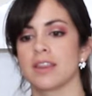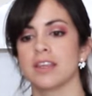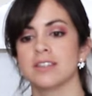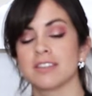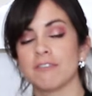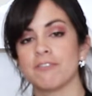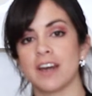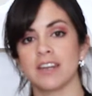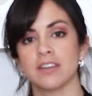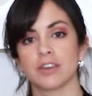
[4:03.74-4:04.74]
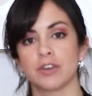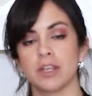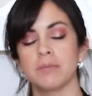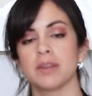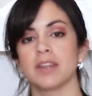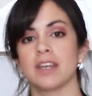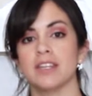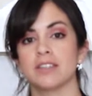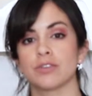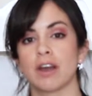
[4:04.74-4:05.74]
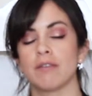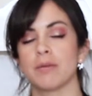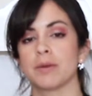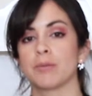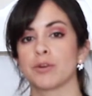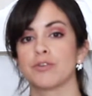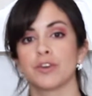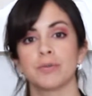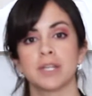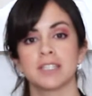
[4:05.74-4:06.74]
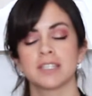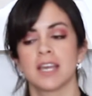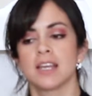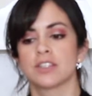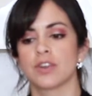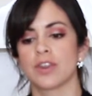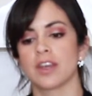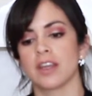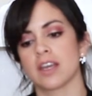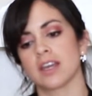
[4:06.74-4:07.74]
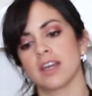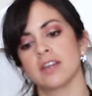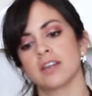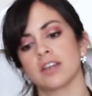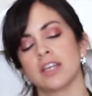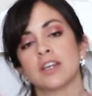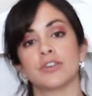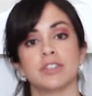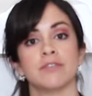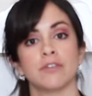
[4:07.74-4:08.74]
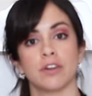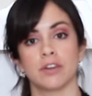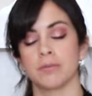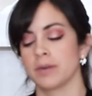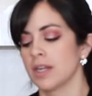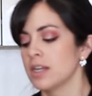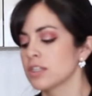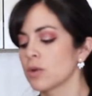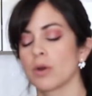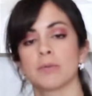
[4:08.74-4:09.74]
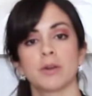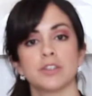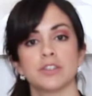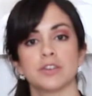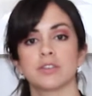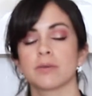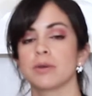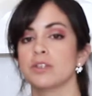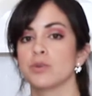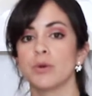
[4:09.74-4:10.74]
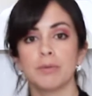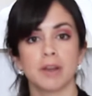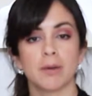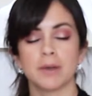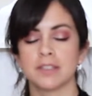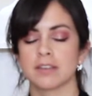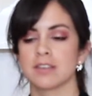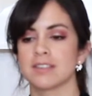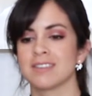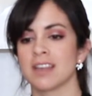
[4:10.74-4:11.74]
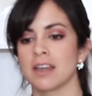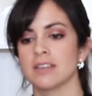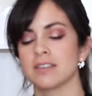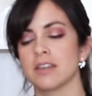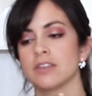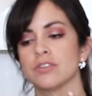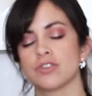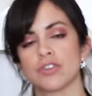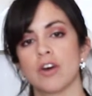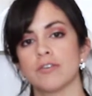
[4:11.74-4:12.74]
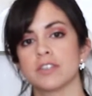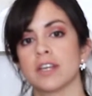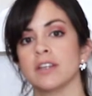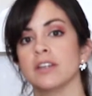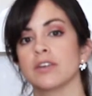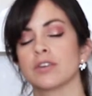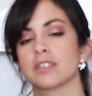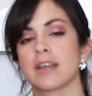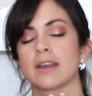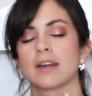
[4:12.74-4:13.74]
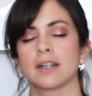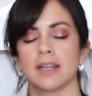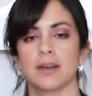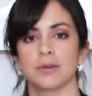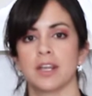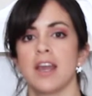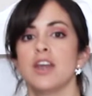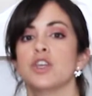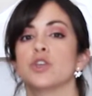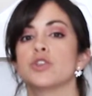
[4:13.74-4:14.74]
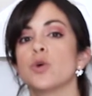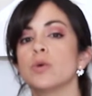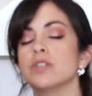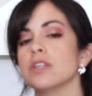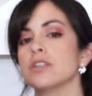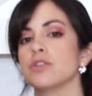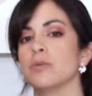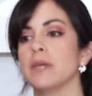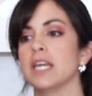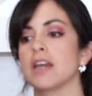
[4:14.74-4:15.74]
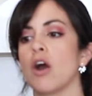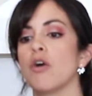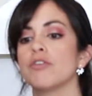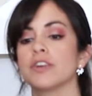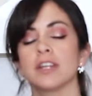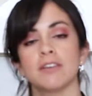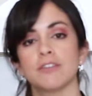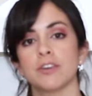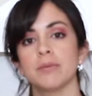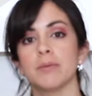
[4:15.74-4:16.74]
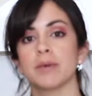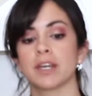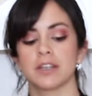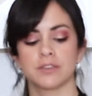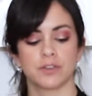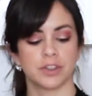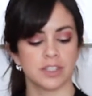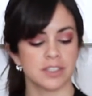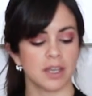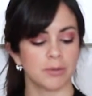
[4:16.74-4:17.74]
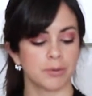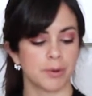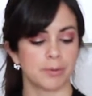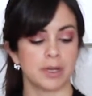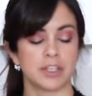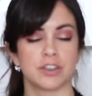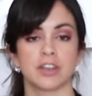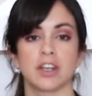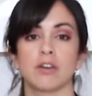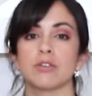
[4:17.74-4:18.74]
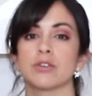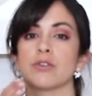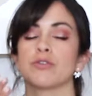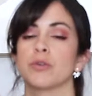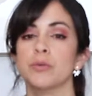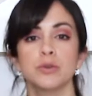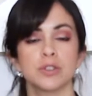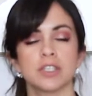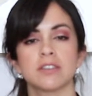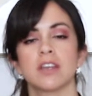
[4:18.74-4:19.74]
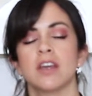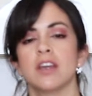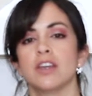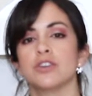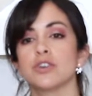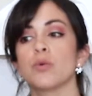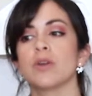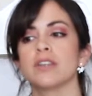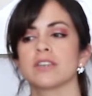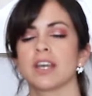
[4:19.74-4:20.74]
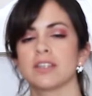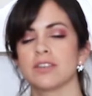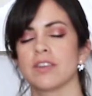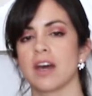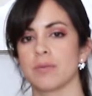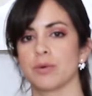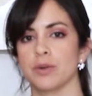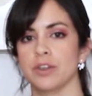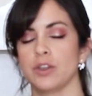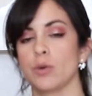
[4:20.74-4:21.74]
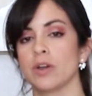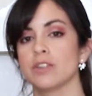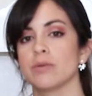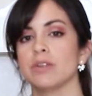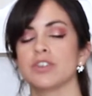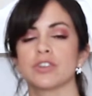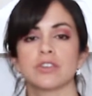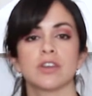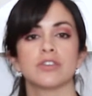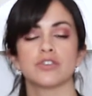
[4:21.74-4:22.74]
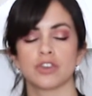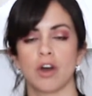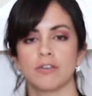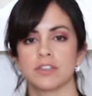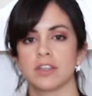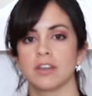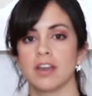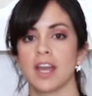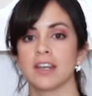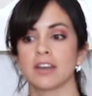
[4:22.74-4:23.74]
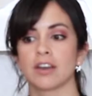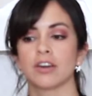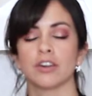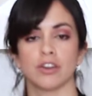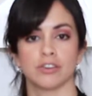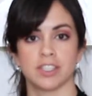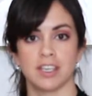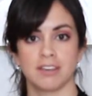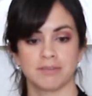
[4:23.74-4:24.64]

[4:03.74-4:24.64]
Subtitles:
it's the fat in the cream that needs to have a bit more firmness so that it can increase in volume. So what I'm going to do is I'm going to whip it up until it's nice and soft and it looks like a cloud. You don't want it to be overly firm, because for this type of preparation and also for mousses, you don't want it to get to that point. You want it to be just soft and glossy.